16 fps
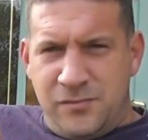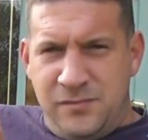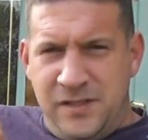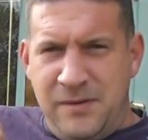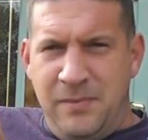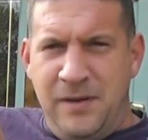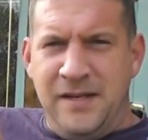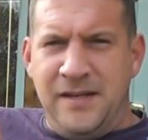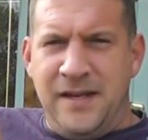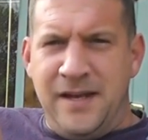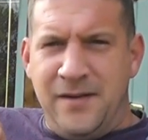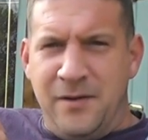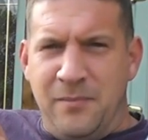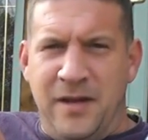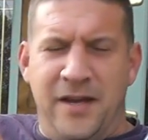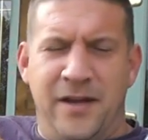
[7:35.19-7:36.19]
dipping down
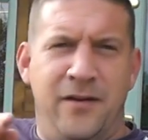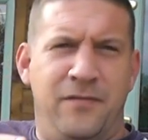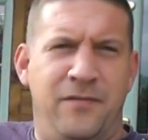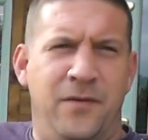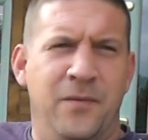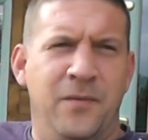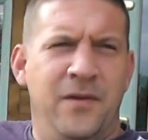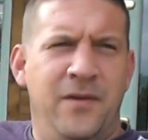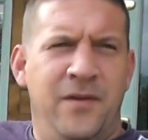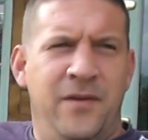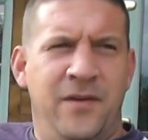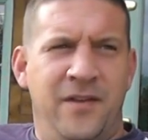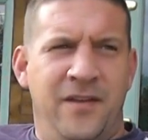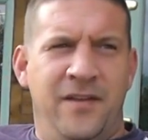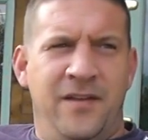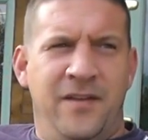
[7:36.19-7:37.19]
a bit, and I thought,
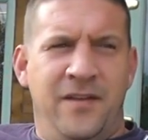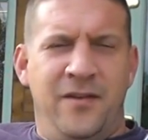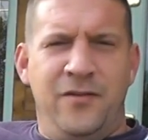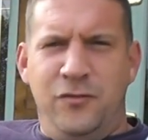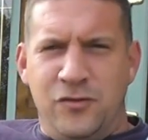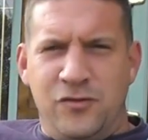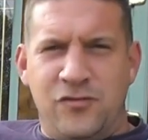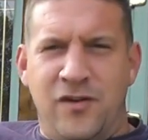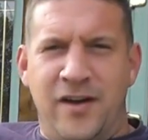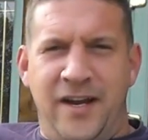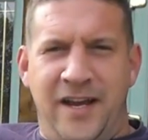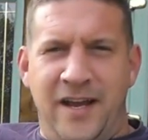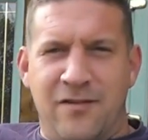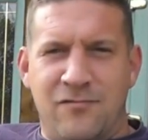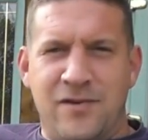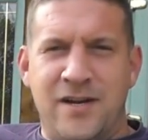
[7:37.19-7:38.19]
you're trying to
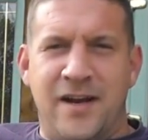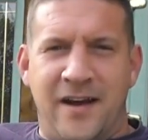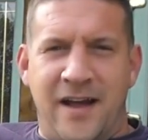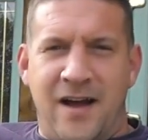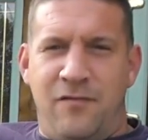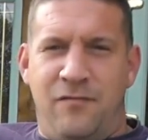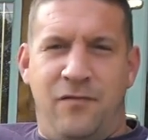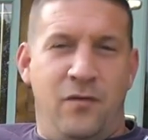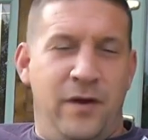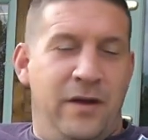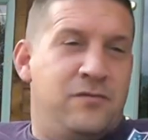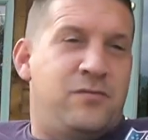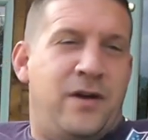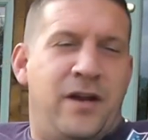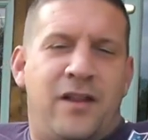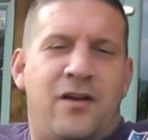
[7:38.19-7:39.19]
get rid of that. I thought it was
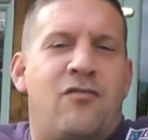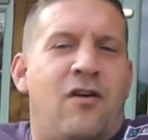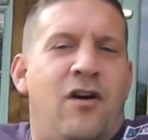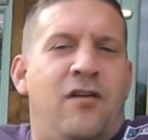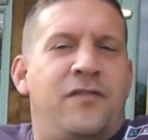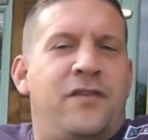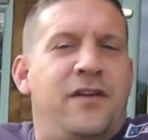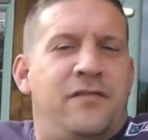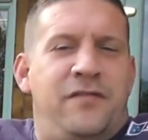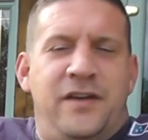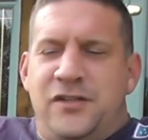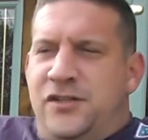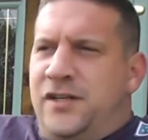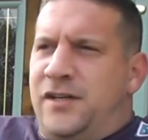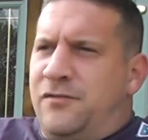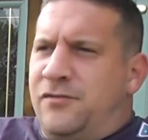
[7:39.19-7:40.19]
one of the craftier fish,
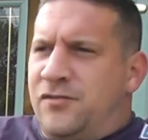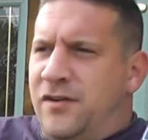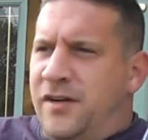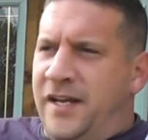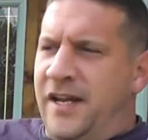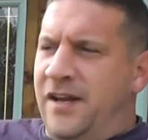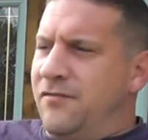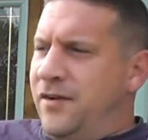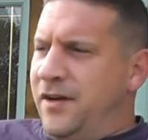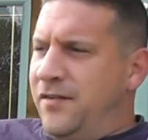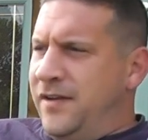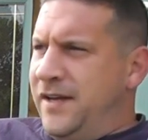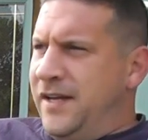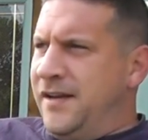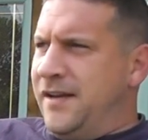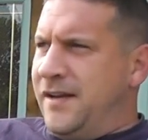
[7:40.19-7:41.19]
you know, trying to get rid of
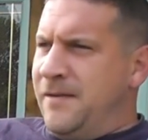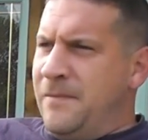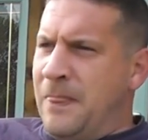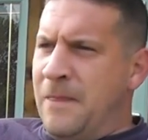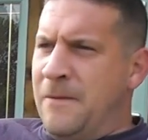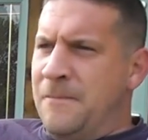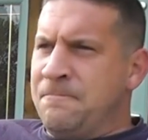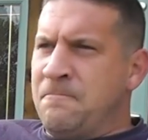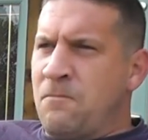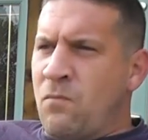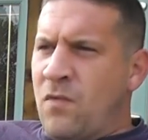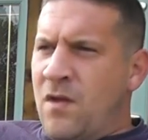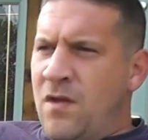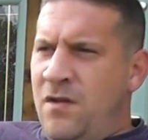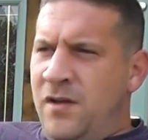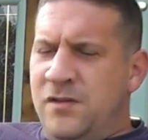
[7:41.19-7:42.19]
it and that.
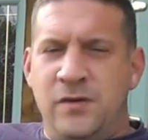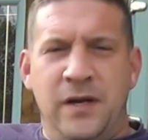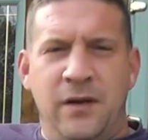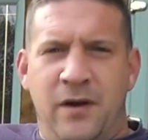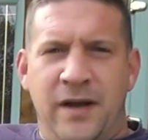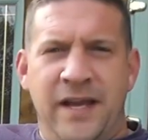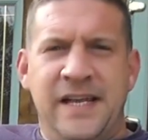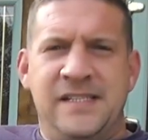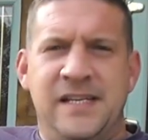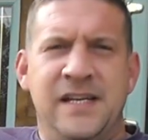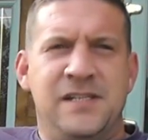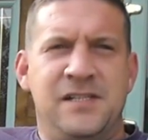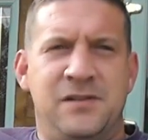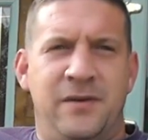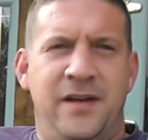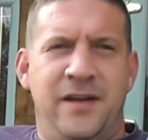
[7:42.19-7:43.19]
So anyway, I hit
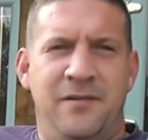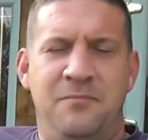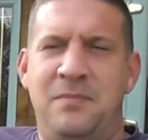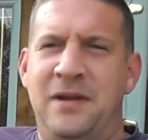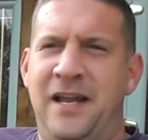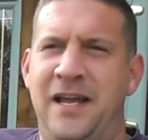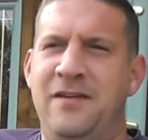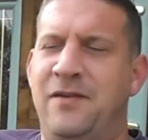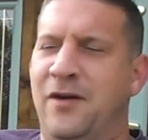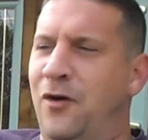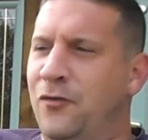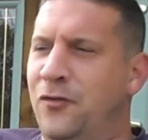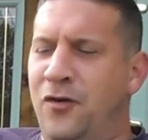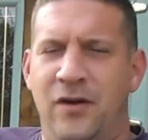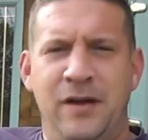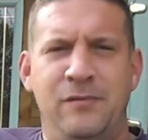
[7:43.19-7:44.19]
into it. Believe it or
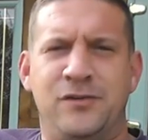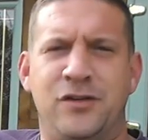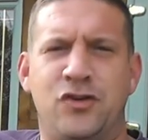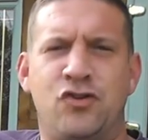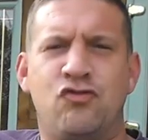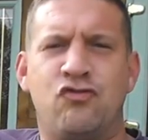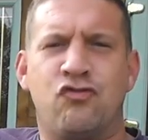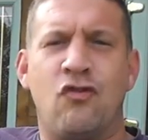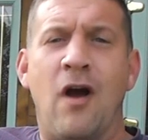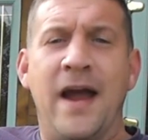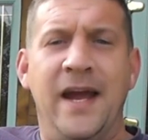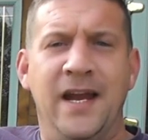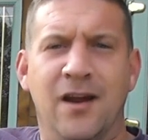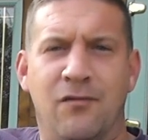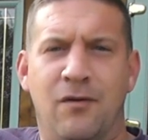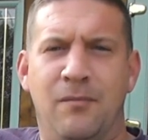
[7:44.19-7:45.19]
not, it was a
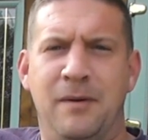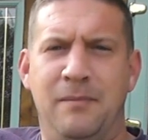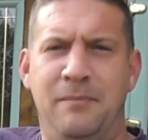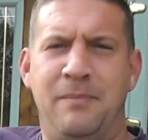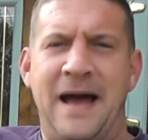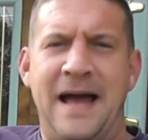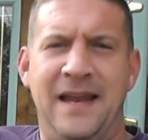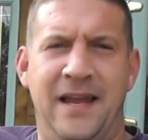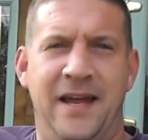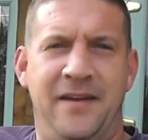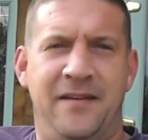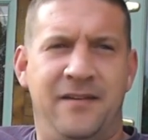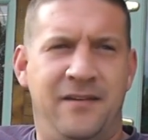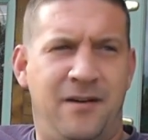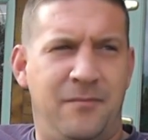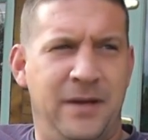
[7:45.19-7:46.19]
trailer on my back-led.
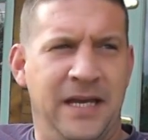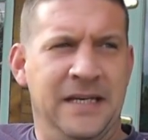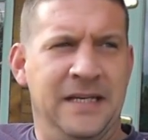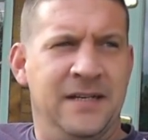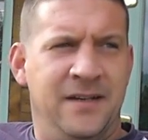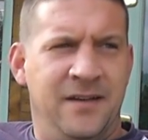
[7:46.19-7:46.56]
I mean,